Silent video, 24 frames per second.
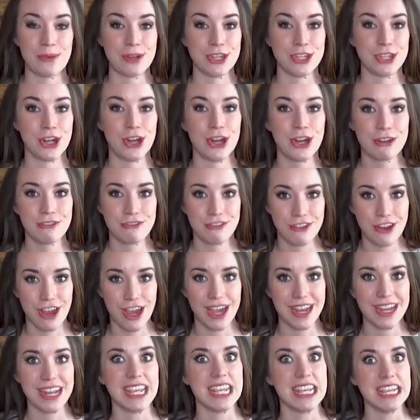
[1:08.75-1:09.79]
Return
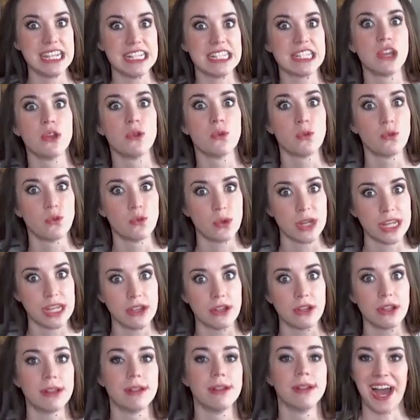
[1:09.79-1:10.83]
fraud is
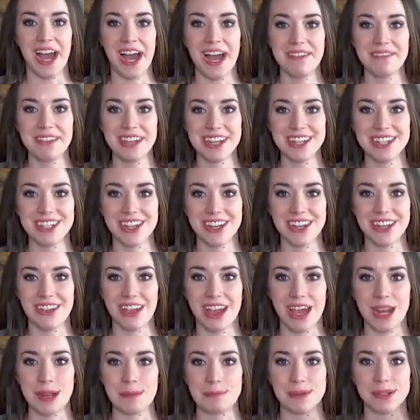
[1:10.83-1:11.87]
real. I'm going to show you
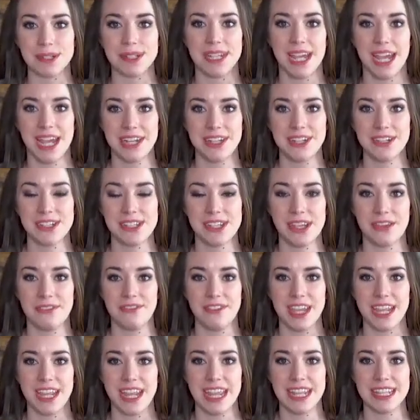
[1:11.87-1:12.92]
how to protect
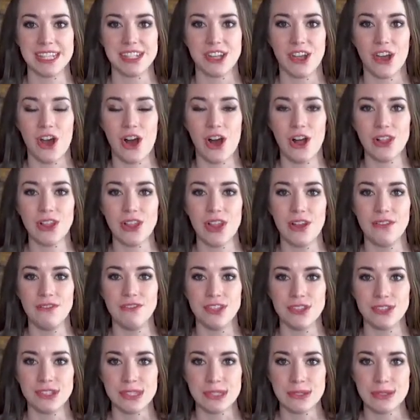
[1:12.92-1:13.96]
yourself against all of
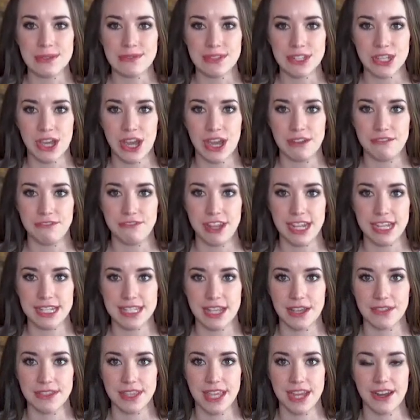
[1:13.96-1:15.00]
those Louis Vuitton fakes
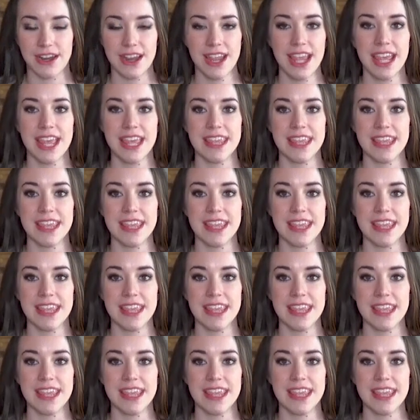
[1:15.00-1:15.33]
out there.